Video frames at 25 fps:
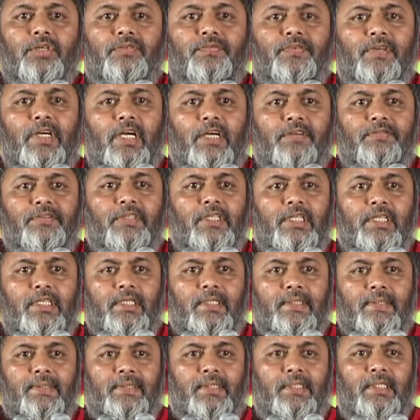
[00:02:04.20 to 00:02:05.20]
of every
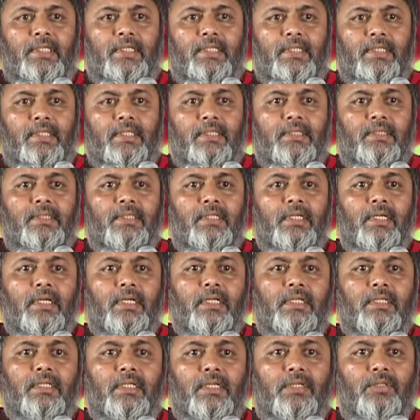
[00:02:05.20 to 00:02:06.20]
disease,
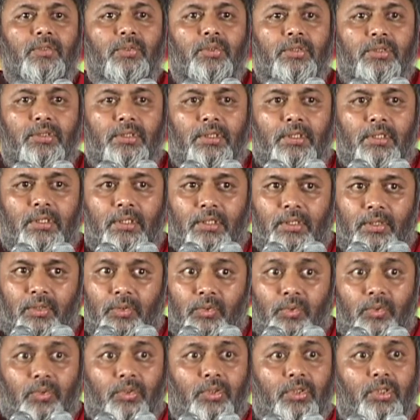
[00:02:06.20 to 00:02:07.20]
the
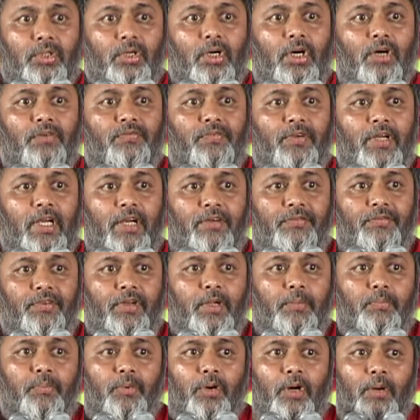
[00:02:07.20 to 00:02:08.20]
root of
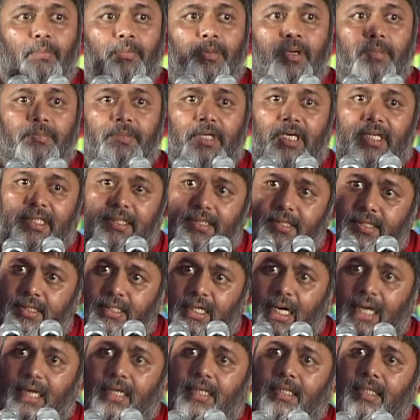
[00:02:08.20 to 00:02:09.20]
every problem is
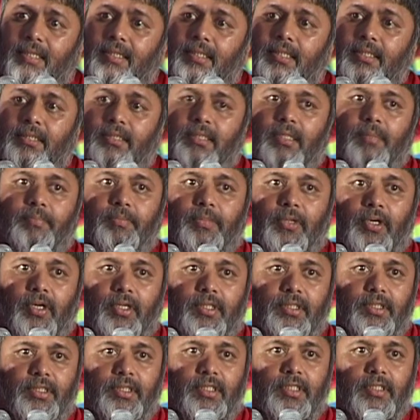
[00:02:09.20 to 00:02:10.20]
stuck in the
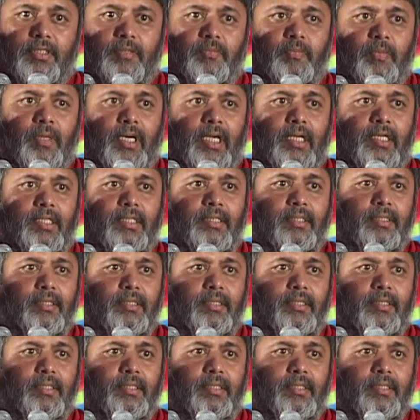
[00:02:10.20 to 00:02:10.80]
subconscious mind.